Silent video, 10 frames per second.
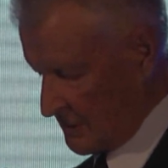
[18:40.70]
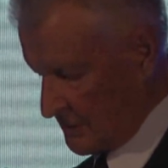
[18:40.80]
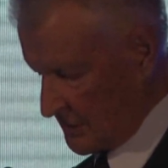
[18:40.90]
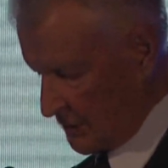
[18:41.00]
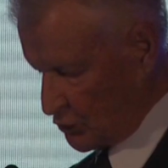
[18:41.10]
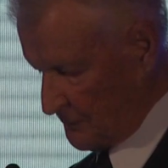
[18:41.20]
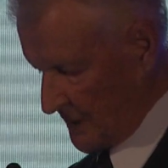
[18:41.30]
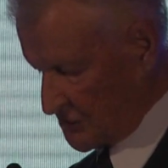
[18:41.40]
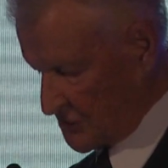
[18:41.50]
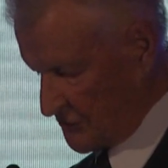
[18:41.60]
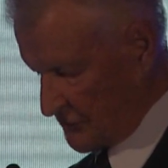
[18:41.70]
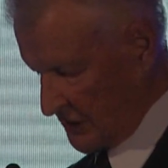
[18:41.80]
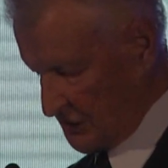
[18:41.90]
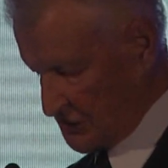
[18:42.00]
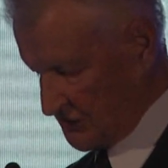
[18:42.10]
not to mention
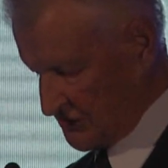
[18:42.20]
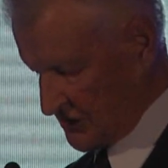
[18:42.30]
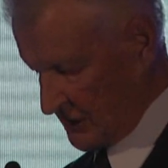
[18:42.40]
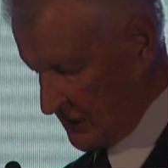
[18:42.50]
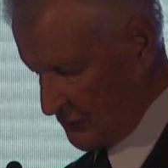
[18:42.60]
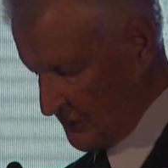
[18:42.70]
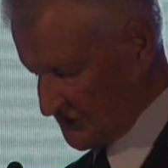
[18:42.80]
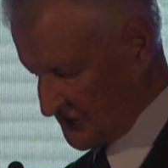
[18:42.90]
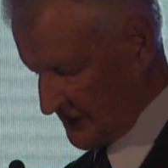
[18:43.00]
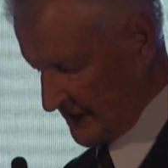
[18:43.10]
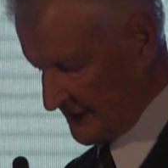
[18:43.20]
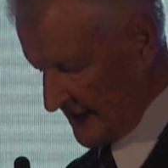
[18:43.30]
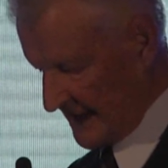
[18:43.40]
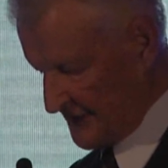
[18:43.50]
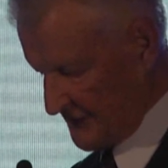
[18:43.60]
religious, linguistic,
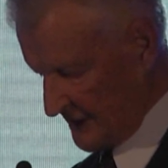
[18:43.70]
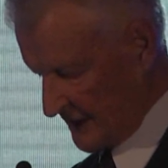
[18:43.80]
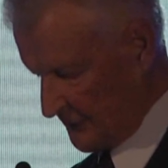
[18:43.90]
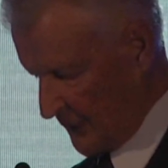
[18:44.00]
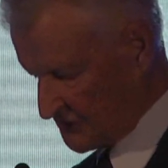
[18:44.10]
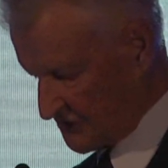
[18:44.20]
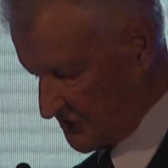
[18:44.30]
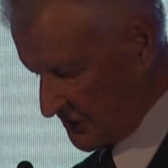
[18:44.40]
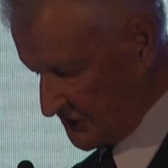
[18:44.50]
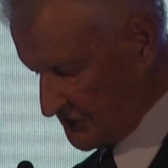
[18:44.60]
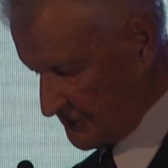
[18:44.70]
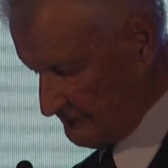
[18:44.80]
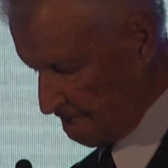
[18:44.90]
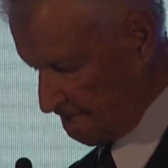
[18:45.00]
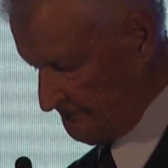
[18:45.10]
and ethnic
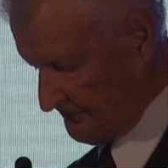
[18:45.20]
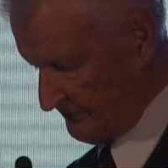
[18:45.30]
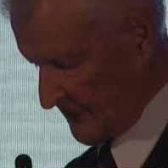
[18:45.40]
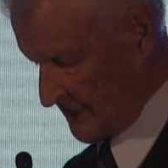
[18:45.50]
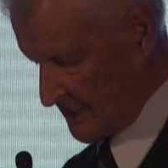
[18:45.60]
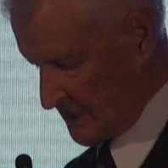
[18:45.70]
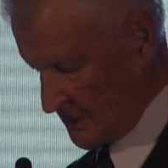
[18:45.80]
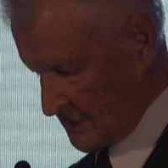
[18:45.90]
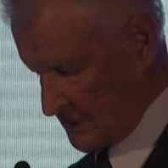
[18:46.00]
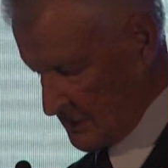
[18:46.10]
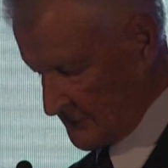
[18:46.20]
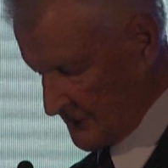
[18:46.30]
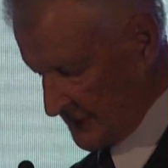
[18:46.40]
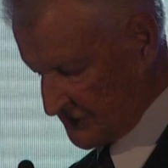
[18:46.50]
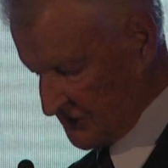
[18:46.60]
animosities.
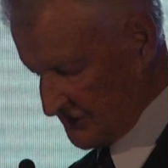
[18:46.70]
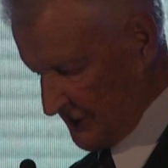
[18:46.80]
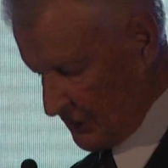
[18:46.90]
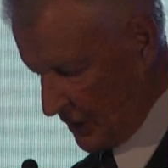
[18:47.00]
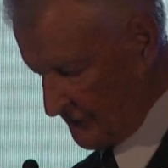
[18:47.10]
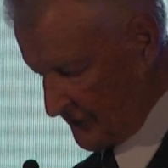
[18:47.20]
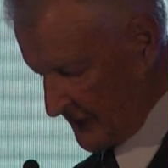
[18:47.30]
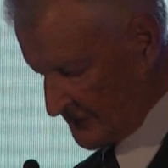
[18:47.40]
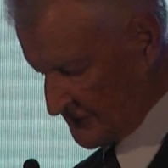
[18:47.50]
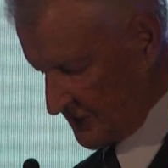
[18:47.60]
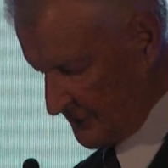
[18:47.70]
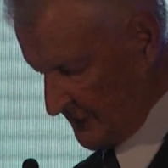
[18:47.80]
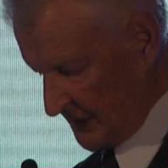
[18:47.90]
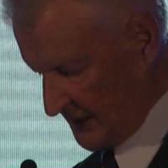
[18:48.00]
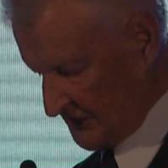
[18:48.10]
The existing conflicts in the
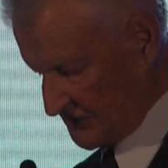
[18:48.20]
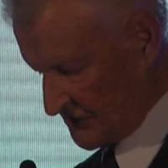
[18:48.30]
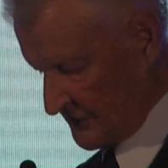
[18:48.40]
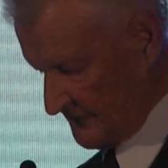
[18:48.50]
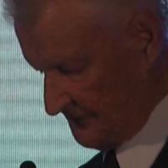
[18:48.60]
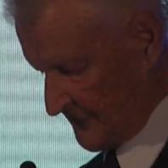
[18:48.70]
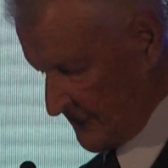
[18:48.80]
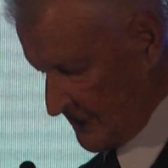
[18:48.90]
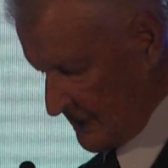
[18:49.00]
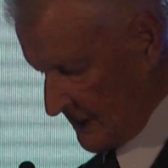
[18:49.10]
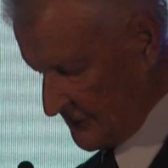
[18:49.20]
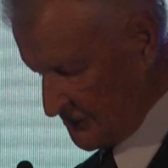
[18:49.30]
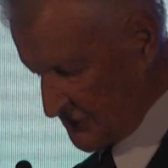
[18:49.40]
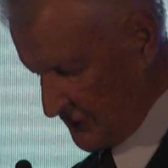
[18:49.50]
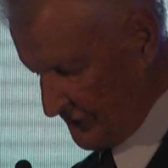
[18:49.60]
Middle East and the
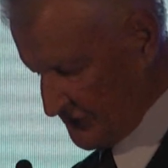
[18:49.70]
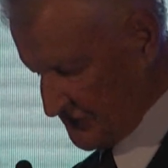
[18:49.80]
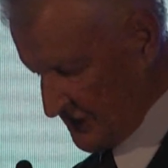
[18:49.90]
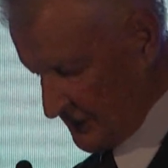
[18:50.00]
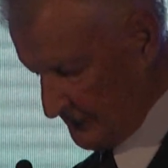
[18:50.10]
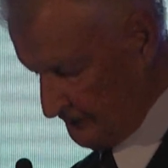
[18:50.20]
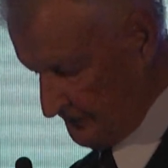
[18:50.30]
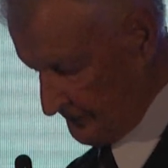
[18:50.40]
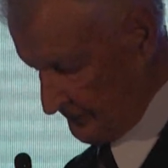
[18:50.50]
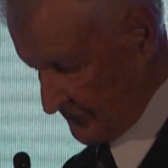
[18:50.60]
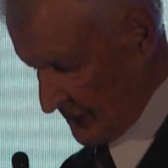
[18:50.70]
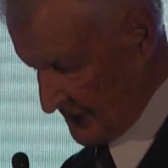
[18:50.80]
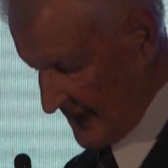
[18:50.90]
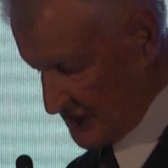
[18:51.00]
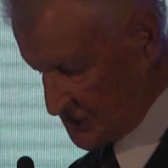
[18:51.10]
surfacing
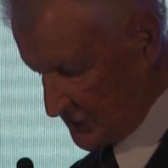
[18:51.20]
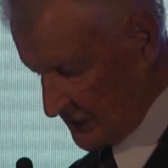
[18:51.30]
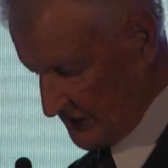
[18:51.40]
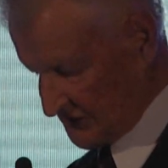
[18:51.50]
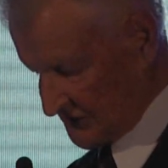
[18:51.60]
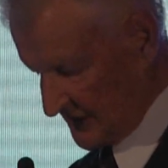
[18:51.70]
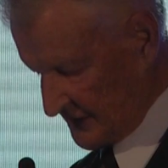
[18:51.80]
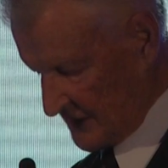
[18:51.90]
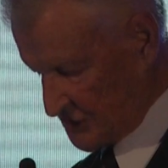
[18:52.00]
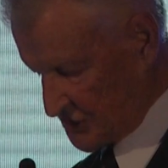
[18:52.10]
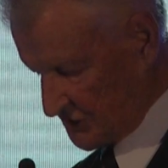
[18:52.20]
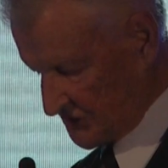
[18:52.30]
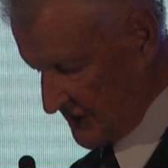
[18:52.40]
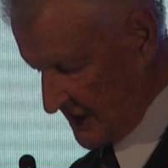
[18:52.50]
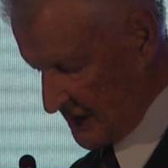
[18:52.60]
nationalistic
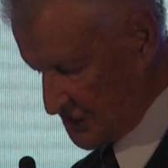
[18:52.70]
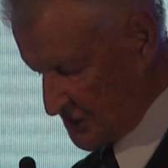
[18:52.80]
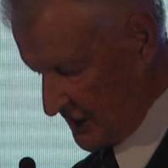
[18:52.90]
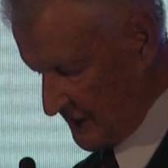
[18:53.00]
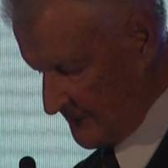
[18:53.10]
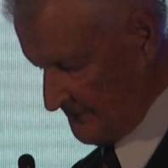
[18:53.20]
tensions in Asia